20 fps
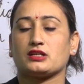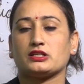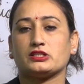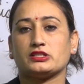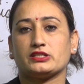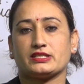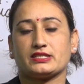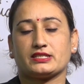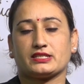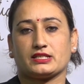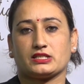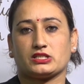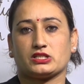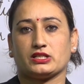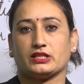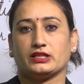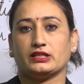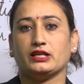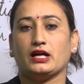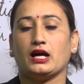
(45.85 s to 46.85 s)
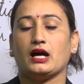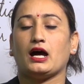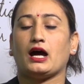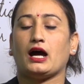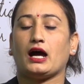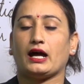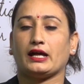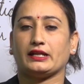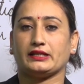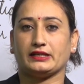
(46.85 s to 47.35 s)
discussion
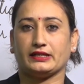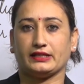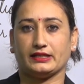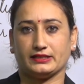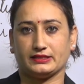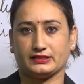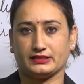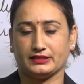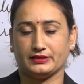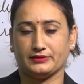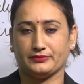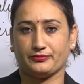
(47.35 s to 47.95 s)
on it.